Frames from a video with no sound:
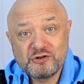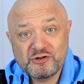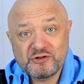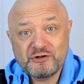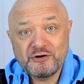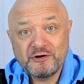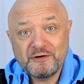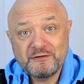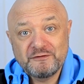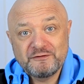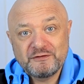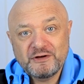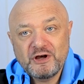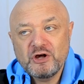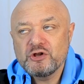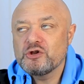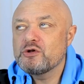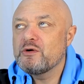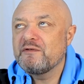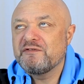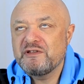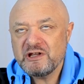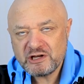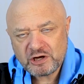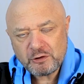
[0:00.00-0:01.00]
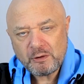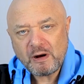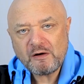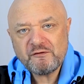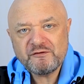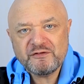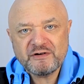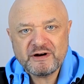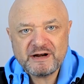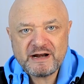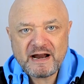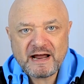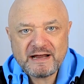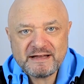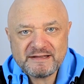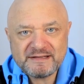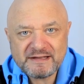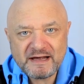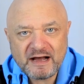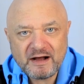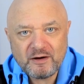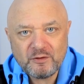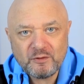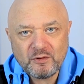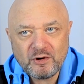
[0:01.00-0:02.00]
stuff. So if they go out for a night
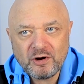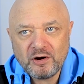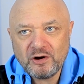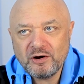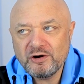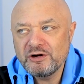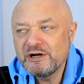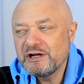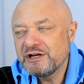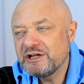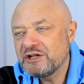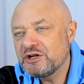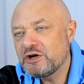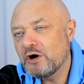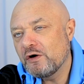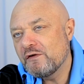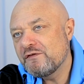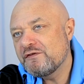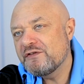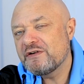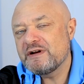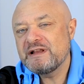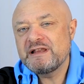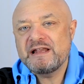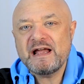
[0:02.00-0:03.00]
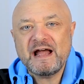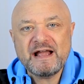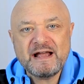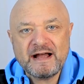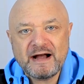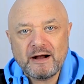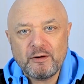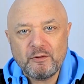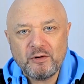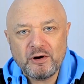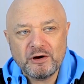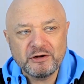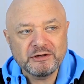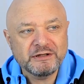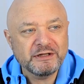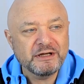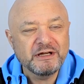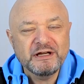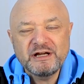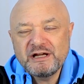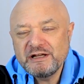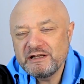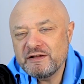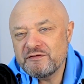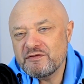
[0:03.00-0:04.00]
out or they go for a day out or
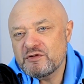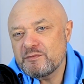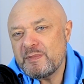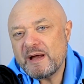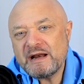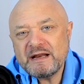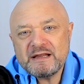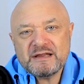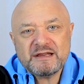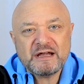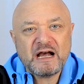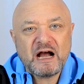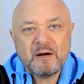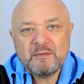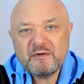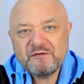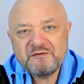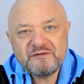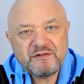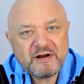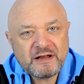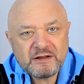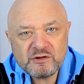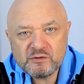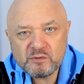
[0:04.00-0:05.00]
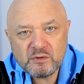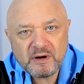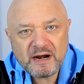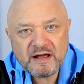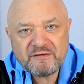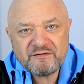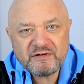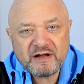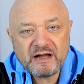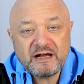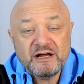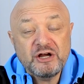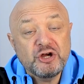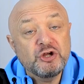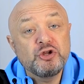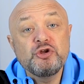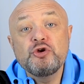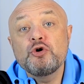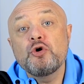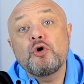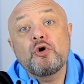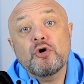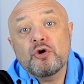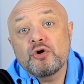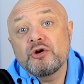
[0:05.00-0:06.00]
they're spending time with friends, whatever,
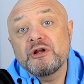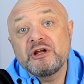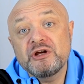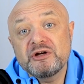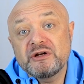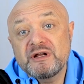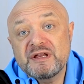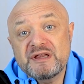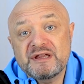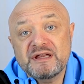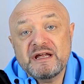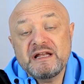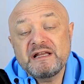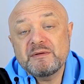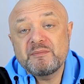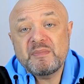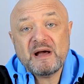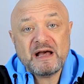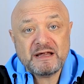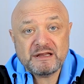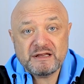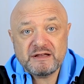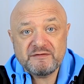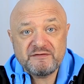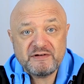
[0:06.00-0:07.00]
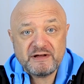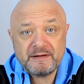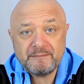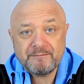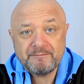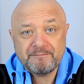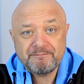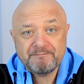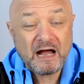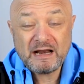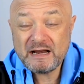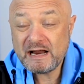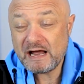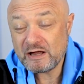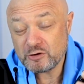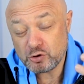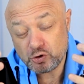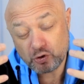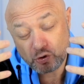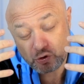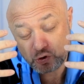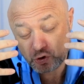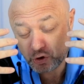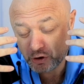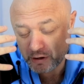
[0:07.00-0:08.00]
you're only going to see the best of it. And that's
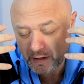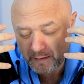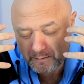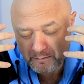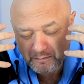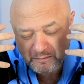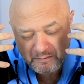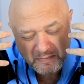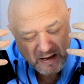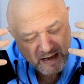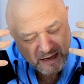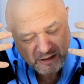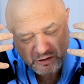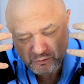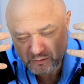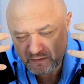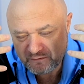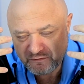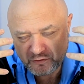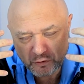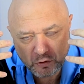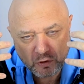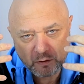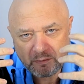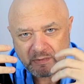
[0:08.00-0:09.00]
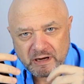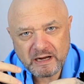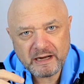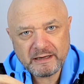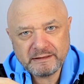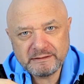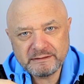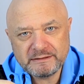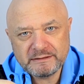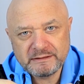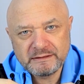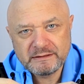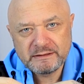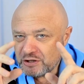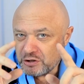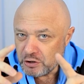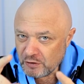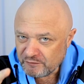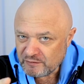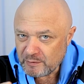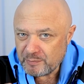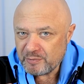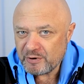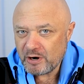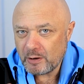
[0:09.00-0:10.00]
just going to mess with your mind. The
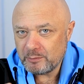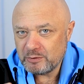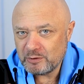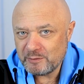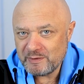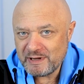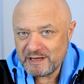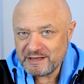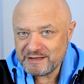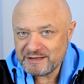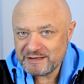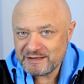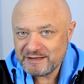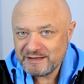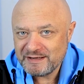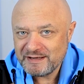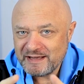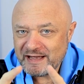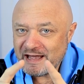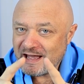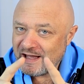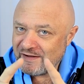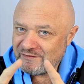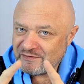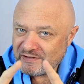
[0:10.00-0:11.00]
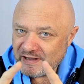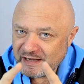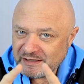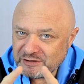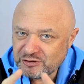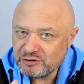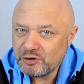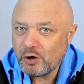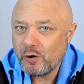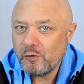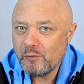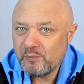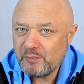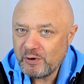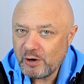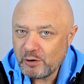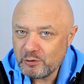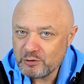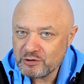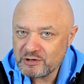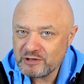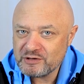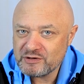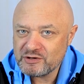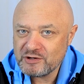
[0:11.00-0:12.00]
other problem is if they don't
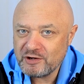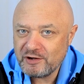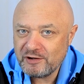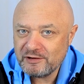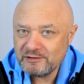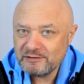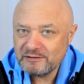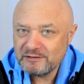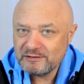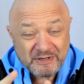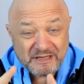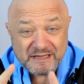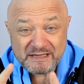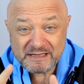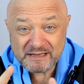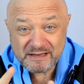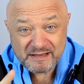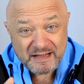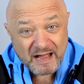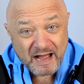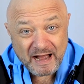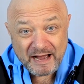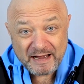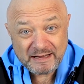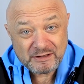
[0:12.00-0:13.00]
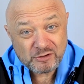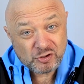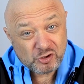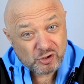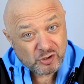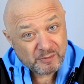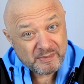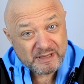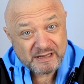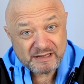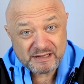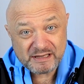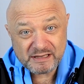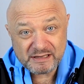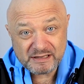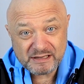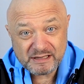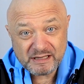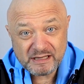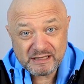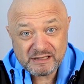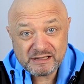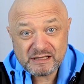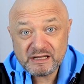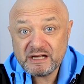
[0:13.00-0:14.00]
post at all, because that in some
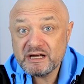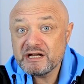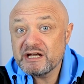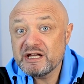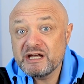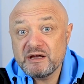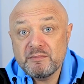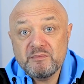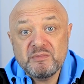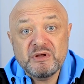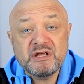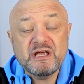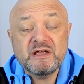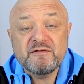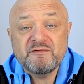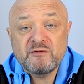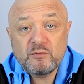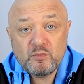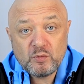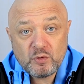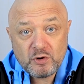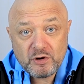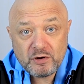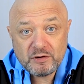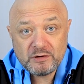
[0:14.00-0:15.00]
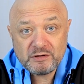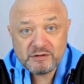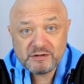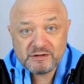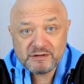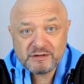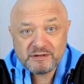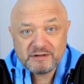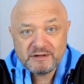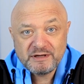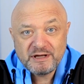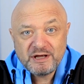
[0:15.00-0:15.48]
instances can be even worse,